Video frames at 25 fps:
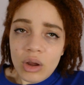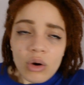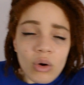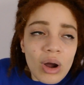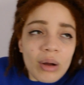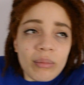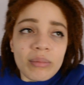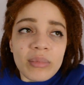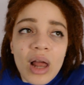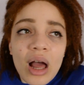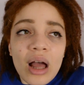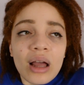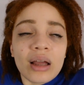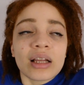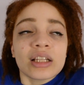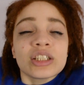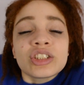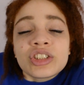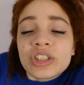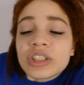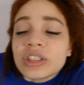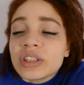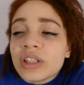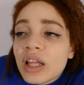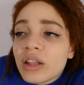No, I'm not.
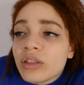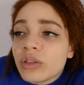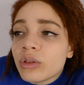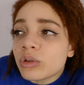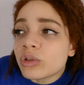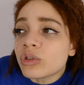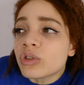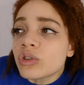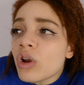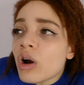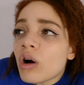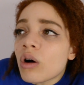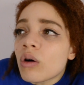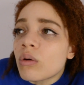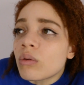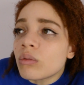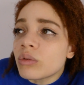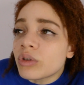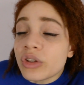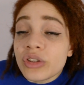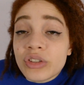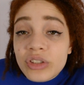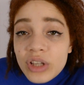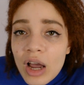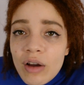It's just that there's no
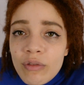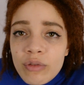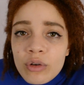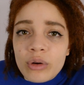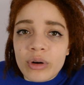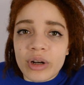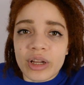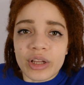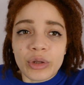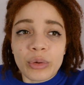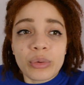discovery.